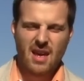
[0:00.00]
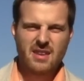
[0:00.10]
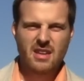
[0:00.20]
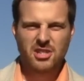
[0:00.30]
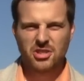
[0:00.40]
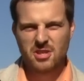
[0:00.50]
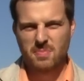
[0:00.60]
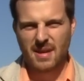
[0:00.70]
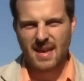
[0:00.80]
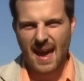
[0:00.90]
initially
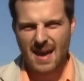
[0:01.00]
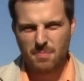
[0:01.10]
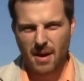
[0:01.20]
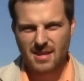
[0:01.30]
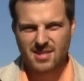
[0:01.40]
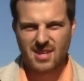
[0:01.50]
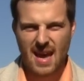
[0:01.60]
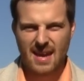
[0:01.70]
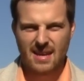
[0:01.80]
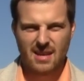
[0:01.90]
began by
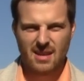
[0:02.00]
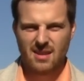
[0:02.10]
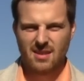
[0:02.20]
saying